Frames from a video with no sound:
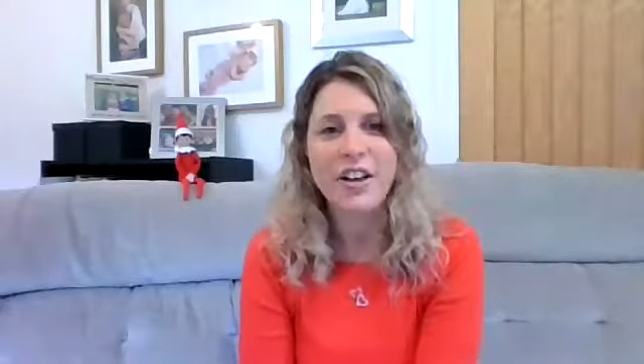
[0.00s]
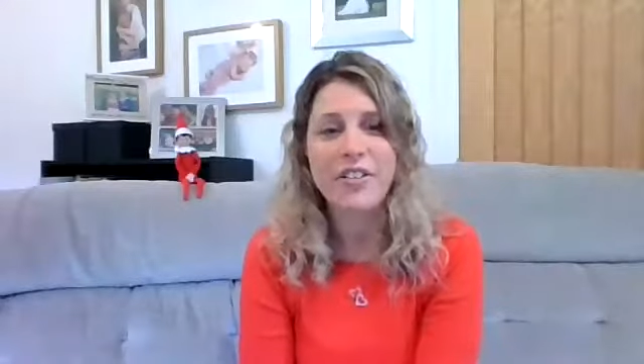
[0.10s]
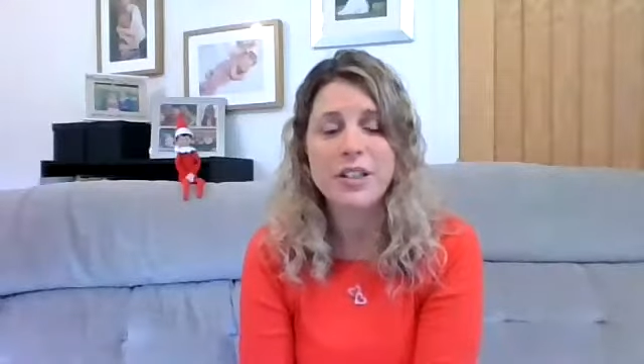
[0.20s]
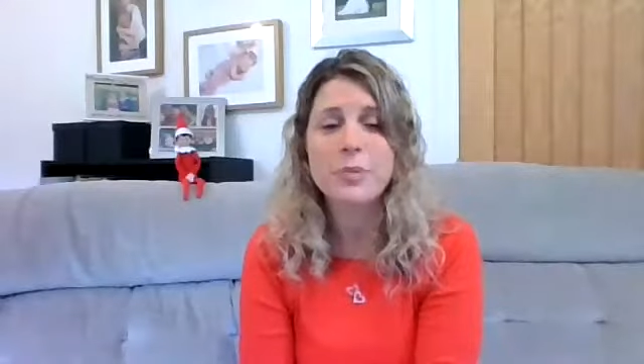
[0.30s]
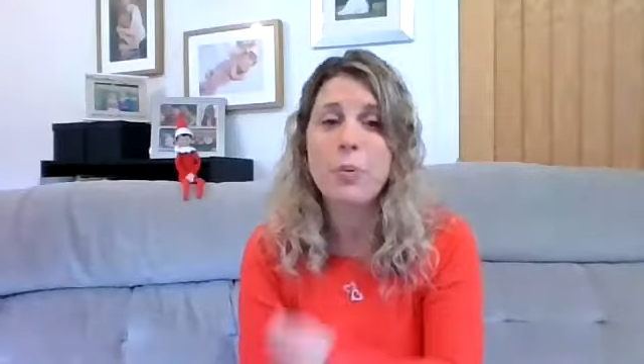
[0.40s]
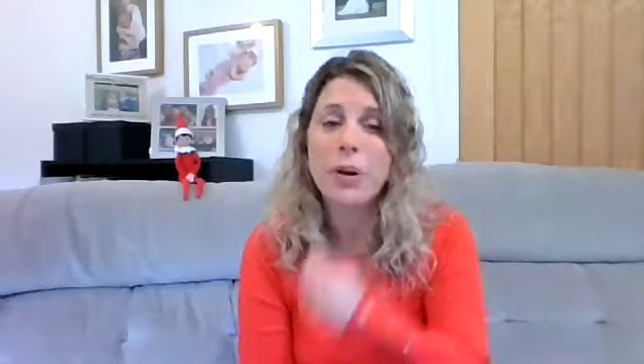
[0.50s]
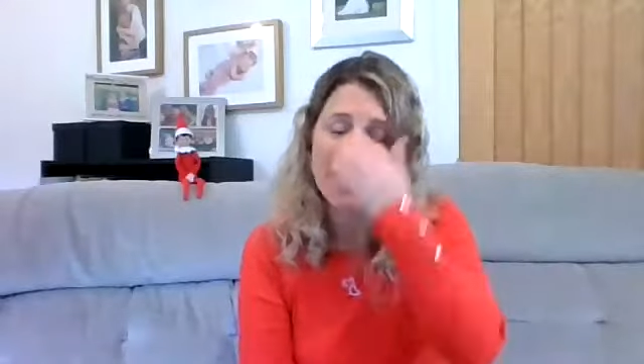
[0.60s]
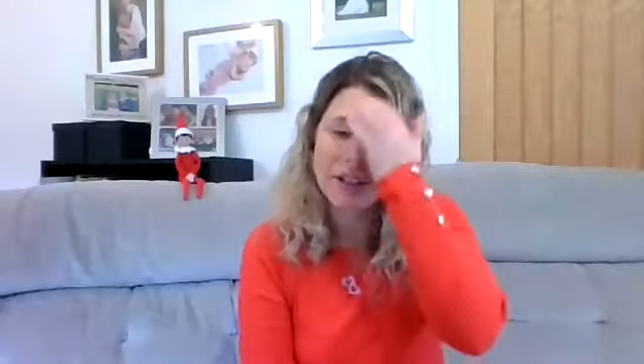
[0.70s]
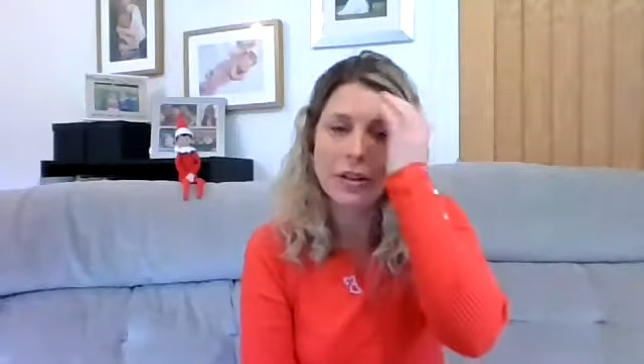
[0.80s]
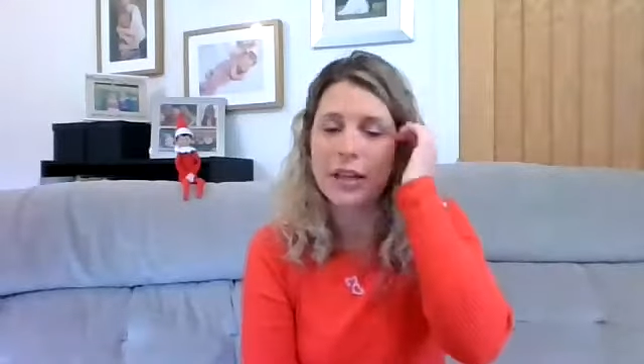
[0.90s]
That's
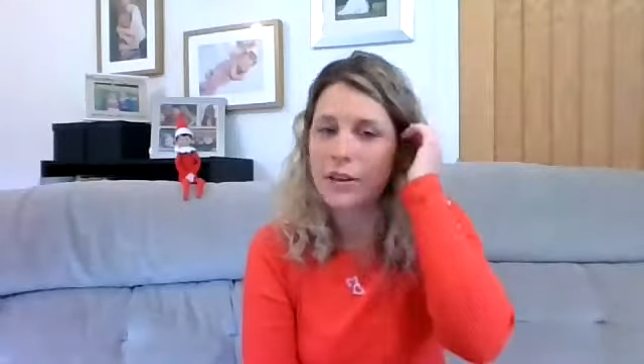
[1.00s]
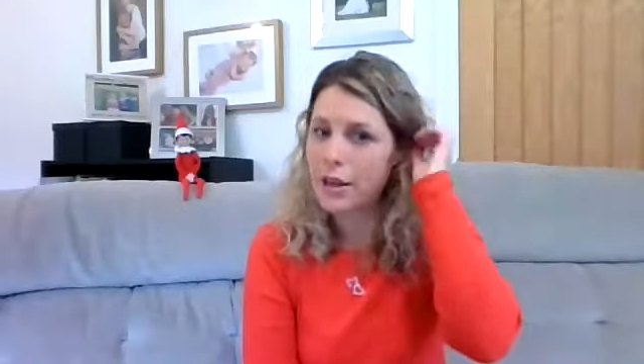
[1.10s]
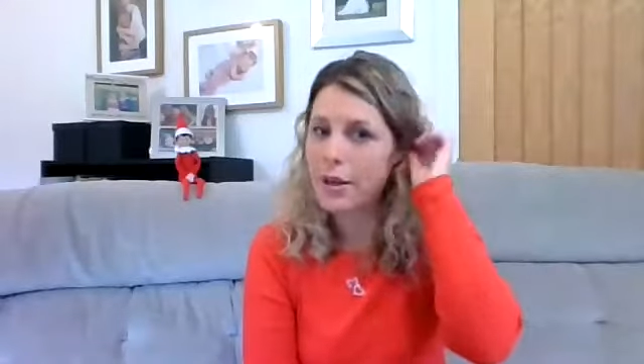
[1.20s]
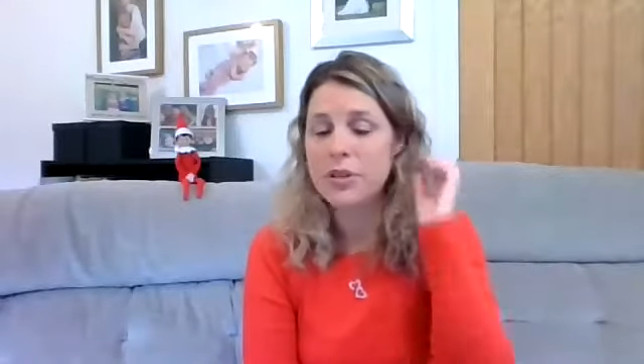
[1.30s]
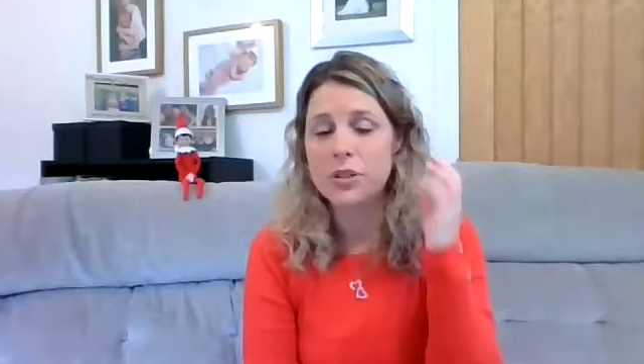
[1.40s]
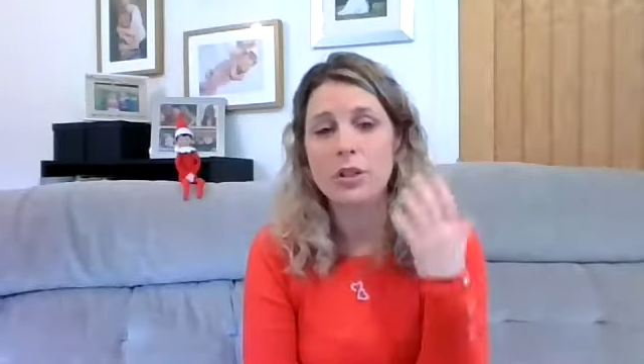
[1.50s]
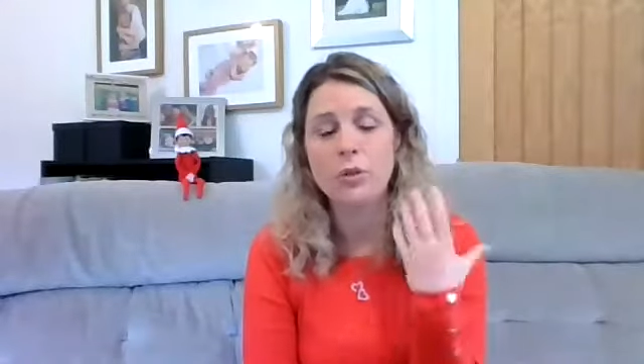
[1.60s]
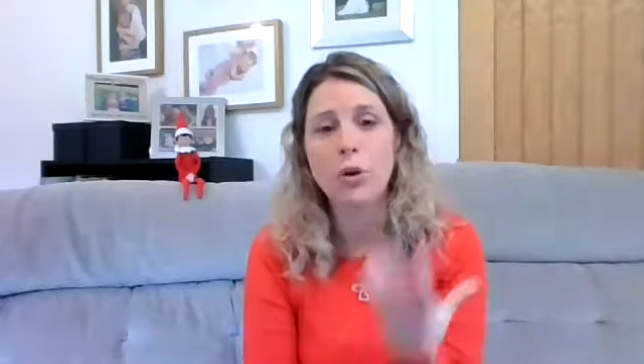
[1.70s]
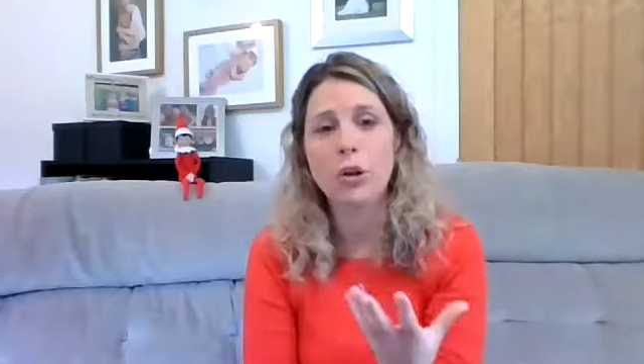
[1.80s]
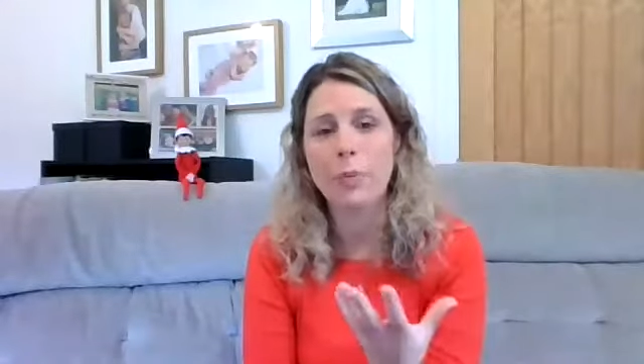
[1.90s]
brilliant. So it's
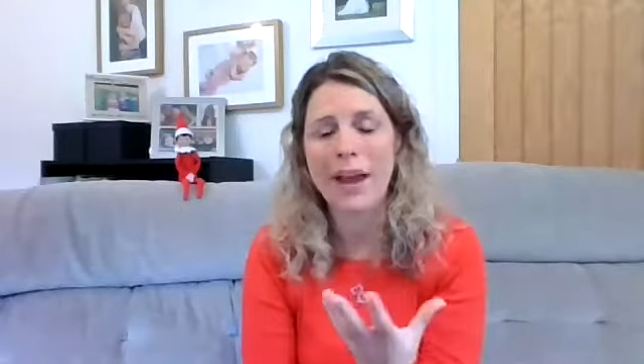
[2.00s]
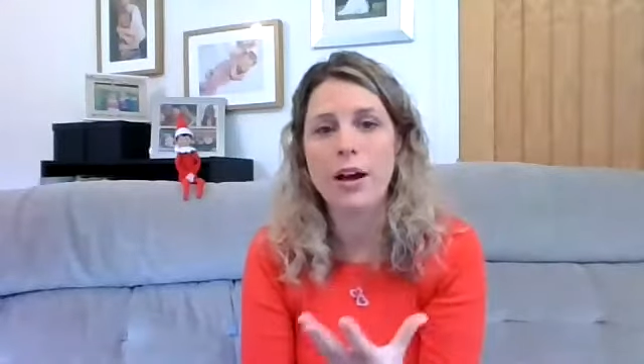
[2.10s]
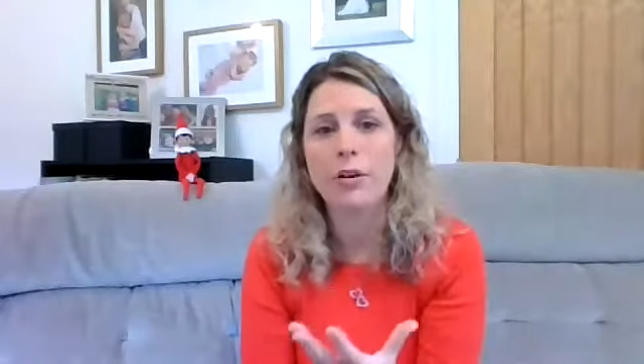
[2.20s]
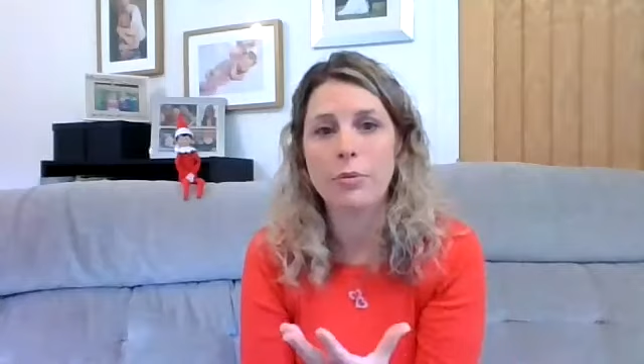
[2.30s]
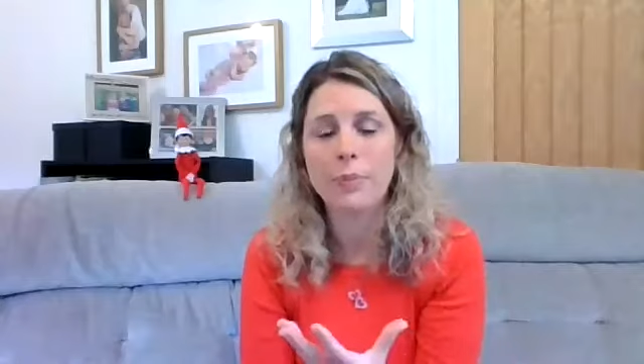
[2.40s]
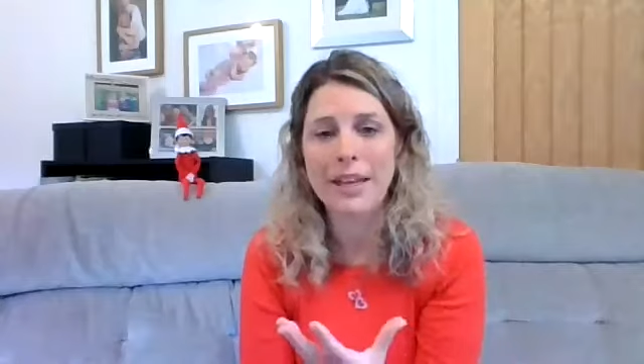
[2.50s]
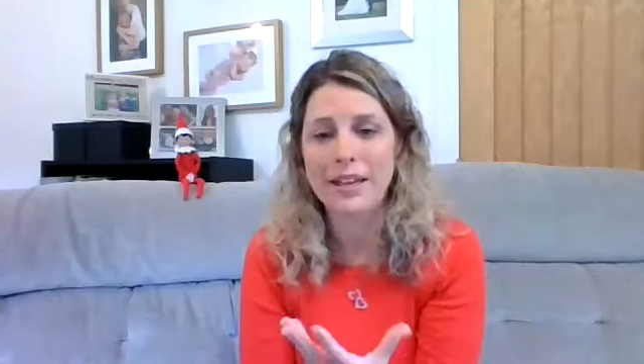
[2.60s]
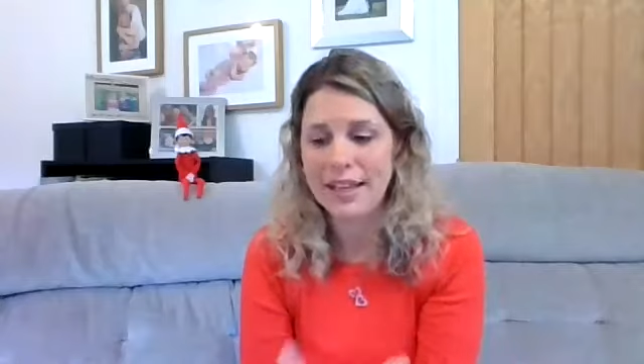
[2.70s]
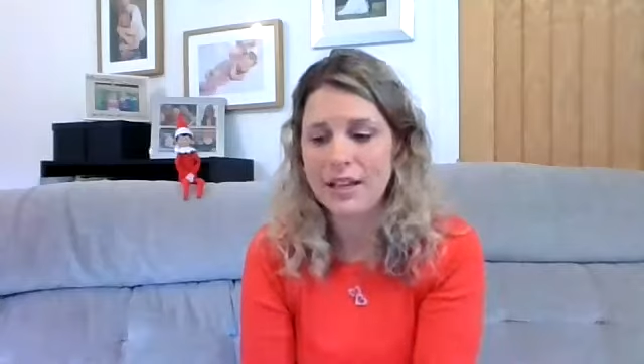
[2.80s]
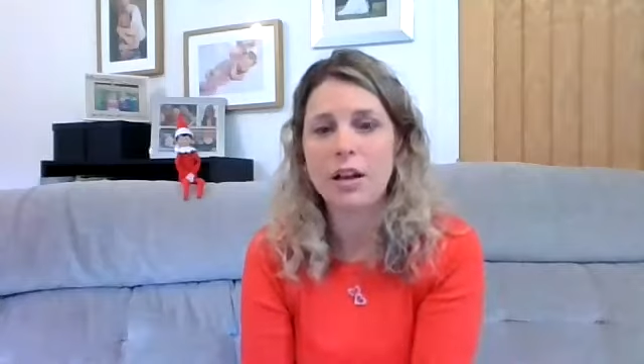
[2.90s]
all about being
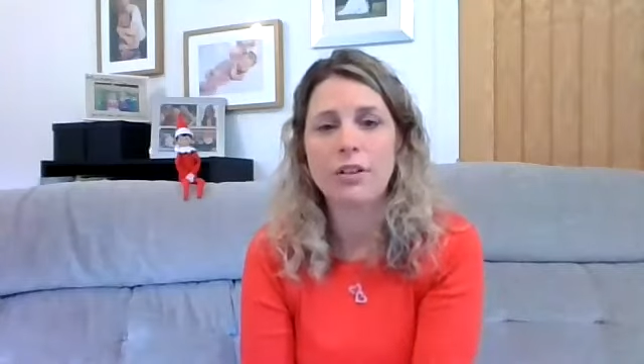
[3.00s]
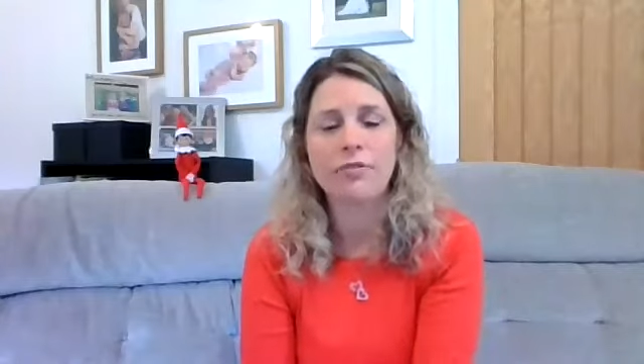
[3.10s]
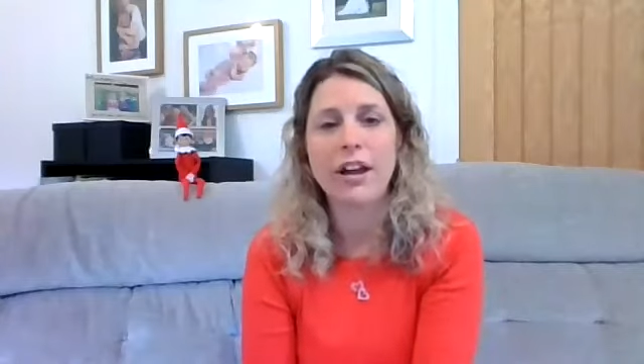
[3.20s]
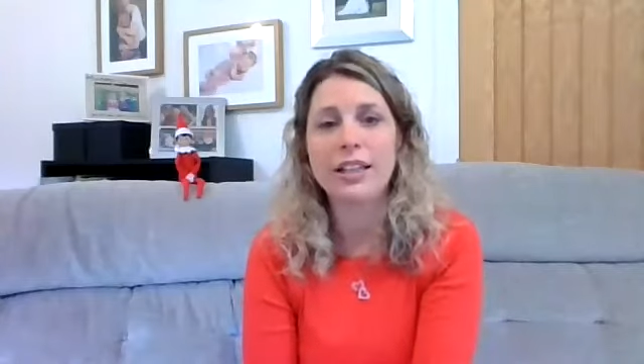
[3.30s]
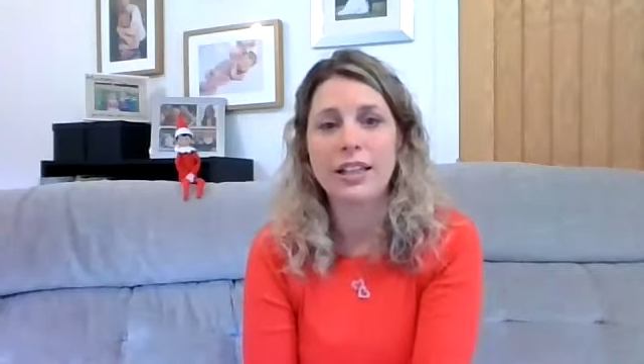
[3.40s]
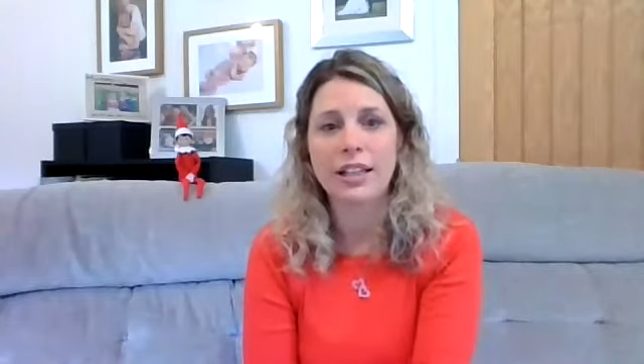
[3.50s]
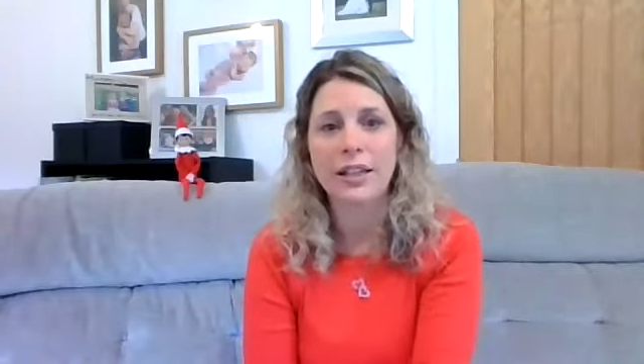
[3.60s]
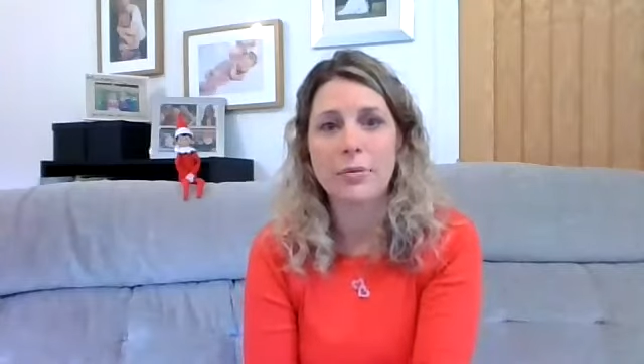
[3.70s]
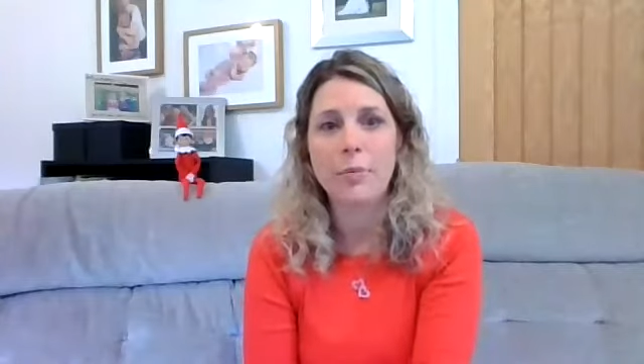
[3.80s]
eco-friendly,